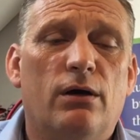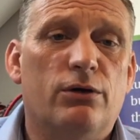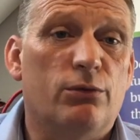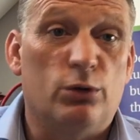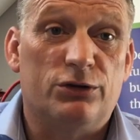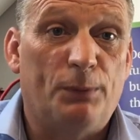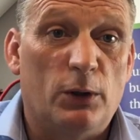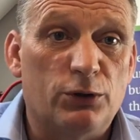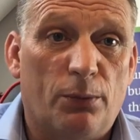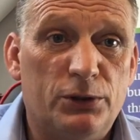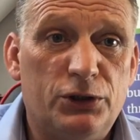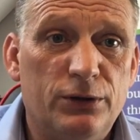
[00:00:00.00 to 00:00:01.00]
you will spot
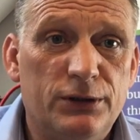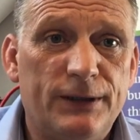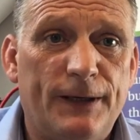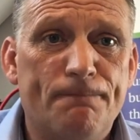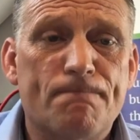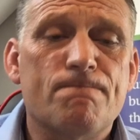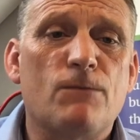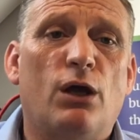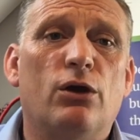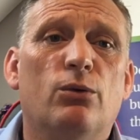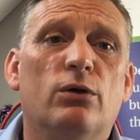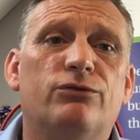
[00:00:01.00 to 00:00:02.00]
your opportunity,
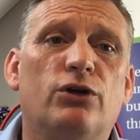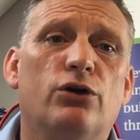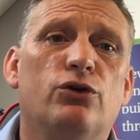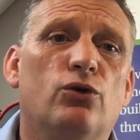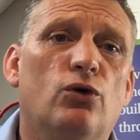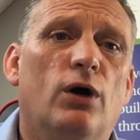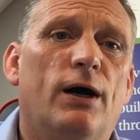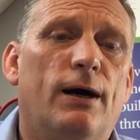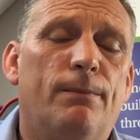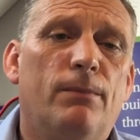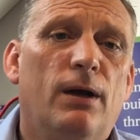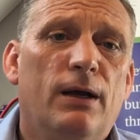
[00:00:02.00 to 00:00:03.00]
you will have done your
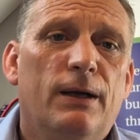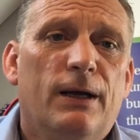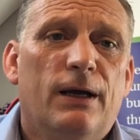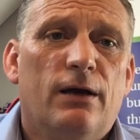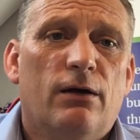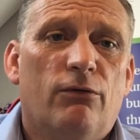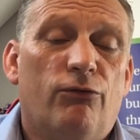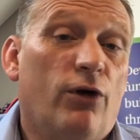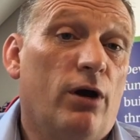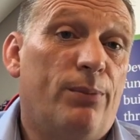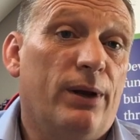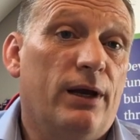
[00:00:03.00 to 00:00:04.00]

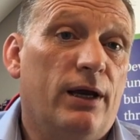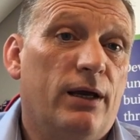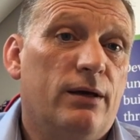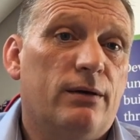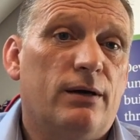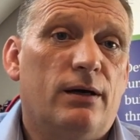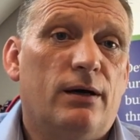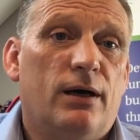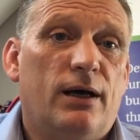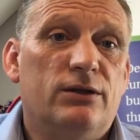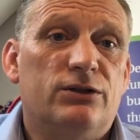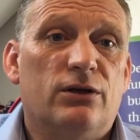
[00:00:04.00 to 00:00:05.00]
viability
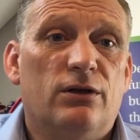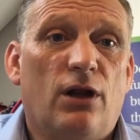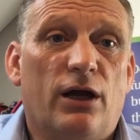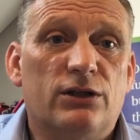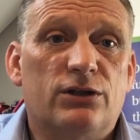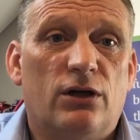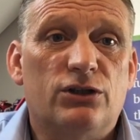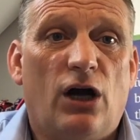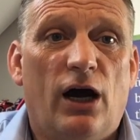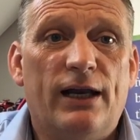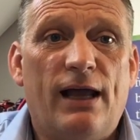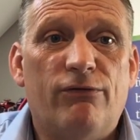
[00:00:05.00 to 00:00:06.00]
and light touch,
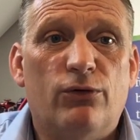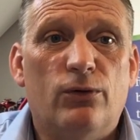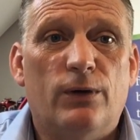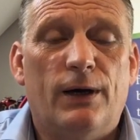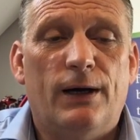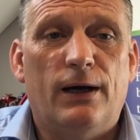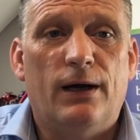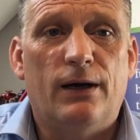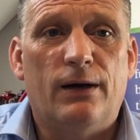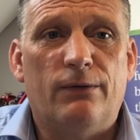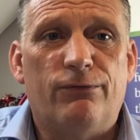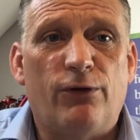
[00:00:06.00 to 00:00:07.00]
high
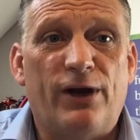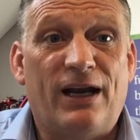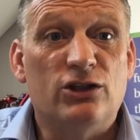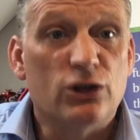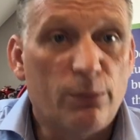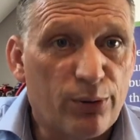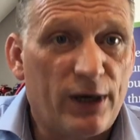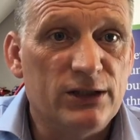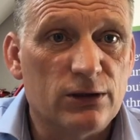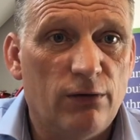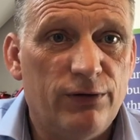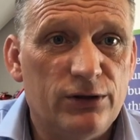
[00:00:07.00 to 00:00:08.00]
level financial
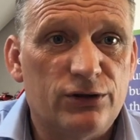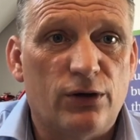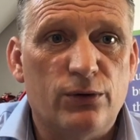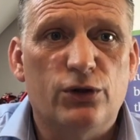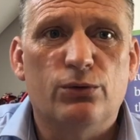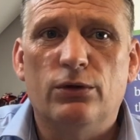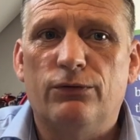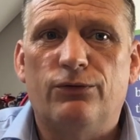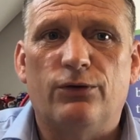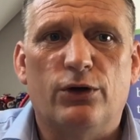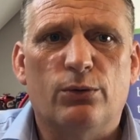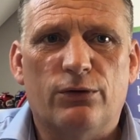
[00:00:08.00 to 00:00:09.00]
appraisal of it. So you will
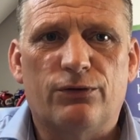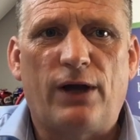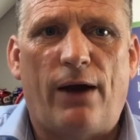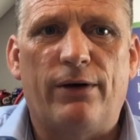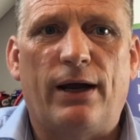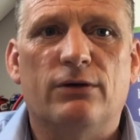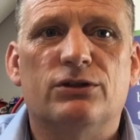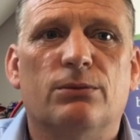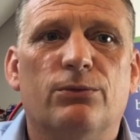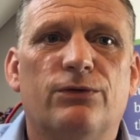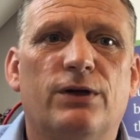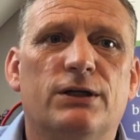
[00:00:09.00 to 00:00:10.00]
have carried out
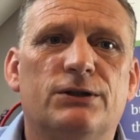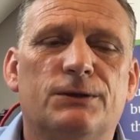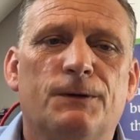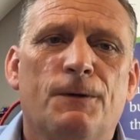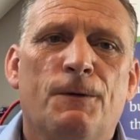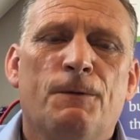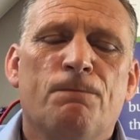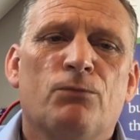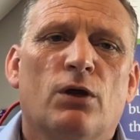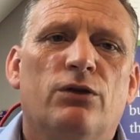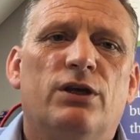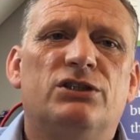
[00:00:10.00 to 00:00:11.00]
some of this.
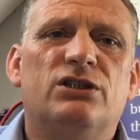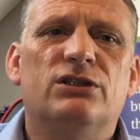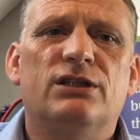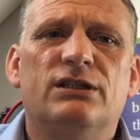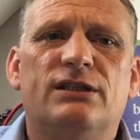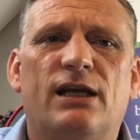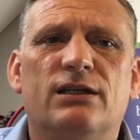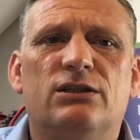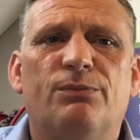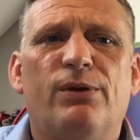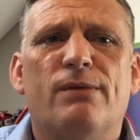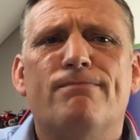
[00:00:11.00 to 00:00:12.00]
This isn't intended
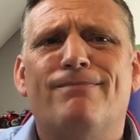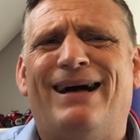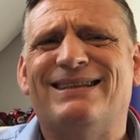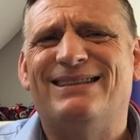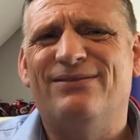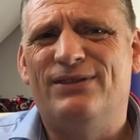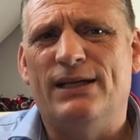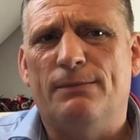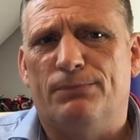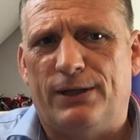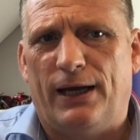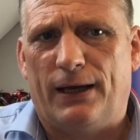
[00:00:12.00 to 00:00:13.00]
to be a massive
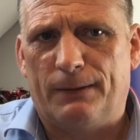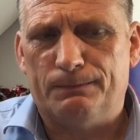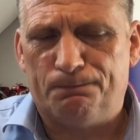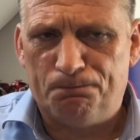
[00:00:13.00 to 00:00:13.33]
deep dig.